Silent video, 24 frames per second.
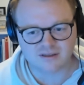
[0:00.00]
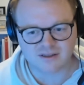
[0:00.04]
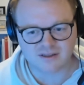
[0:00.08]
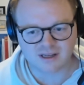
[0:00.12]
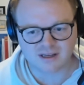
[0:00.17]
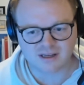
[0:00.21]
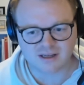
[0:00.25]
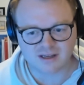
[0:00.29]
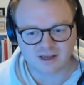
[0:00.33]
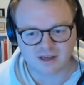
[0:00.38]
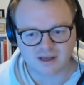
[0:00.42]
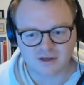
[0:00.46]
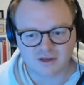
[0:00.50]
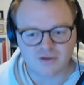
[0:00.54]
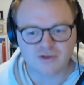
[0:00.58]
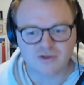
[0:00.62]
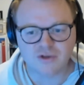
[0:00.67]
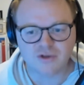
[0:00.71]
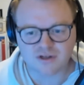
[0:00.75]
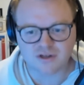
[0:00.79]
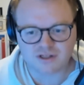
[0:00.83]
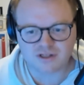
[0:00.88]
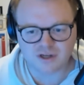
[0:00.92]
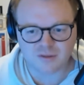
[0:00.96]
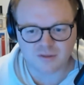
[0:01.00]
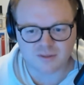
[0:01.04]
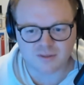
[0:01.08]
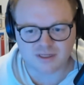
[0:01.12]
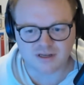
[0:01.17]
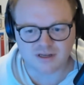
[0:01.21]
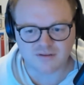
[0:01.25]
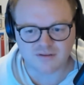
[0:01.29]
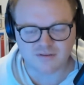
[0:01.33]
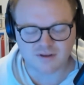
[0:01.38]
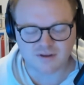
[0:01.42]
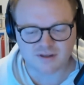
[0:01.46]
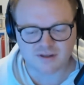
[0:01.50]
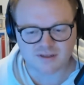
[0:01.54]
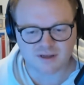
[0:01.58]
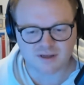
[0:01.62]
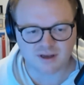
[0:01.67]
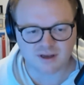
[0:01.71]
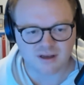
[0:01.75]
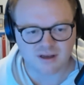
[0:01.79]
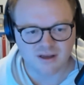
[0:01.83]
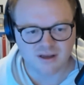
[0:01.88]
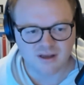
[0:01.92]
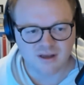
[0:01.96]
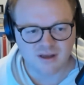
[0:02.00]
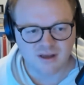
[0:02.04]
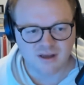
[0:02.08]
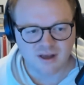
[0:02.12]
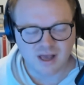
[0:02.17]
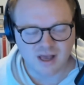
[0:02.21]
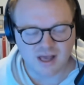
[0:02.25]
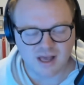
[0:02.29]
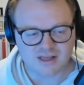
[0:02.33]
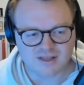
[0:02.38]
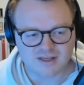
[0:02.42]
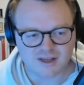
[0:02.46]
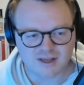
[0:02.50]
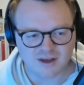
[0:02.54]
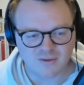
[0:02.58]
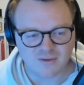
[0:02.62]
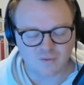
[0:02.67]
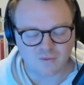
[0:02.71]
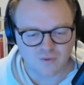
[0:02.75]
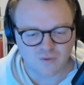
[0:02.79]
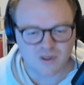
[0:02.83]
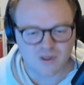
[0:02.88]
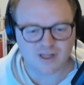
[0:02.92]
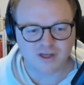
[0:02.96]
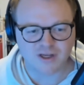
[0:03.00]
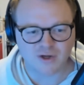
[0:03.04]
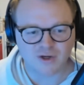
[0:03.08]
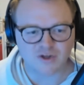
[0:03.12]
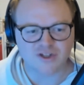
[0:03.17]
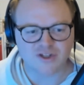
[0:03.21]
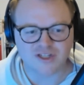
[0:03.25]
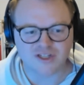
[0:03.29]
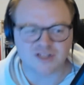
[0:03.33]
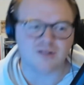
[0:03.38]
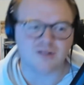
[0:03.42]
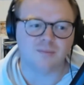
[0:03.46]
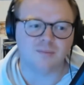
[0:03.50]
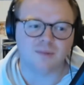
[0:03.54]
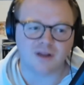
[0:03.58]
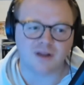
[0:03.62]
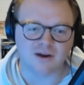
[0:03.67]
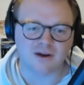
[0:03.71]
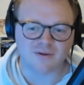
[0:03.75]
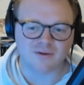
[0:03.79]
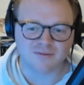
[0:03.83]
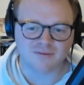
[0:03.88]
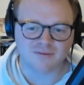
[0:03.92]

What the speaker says: Like I used to consider myself as a really good sealed player.